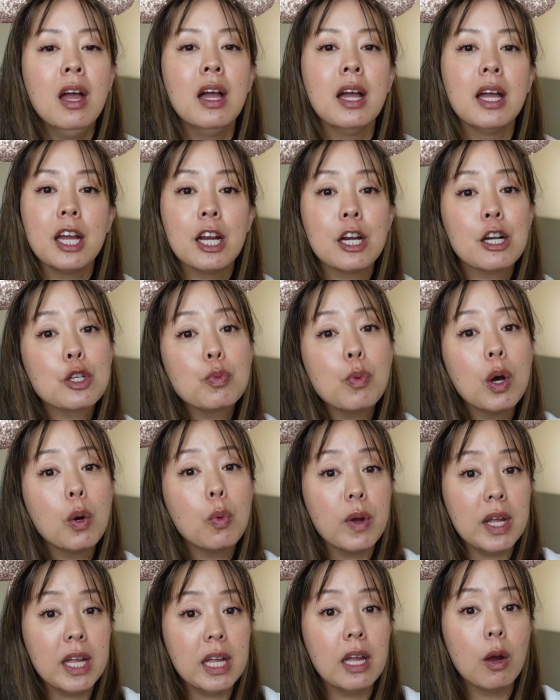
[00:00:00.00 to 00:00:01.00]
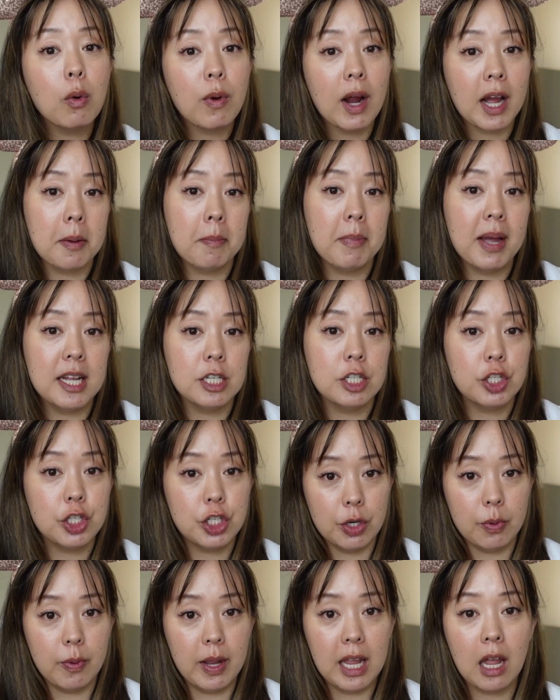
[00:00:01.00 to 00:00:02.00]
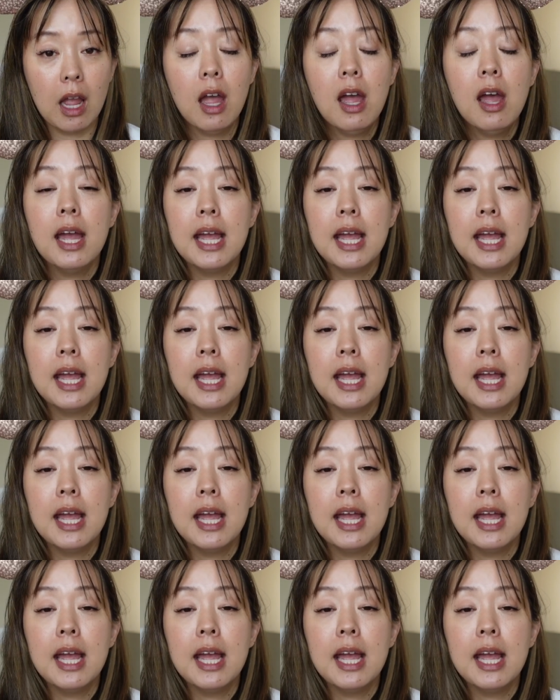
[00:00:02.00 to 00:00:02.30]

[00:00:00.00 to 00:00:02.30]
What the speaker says: Here's what we recommend doing,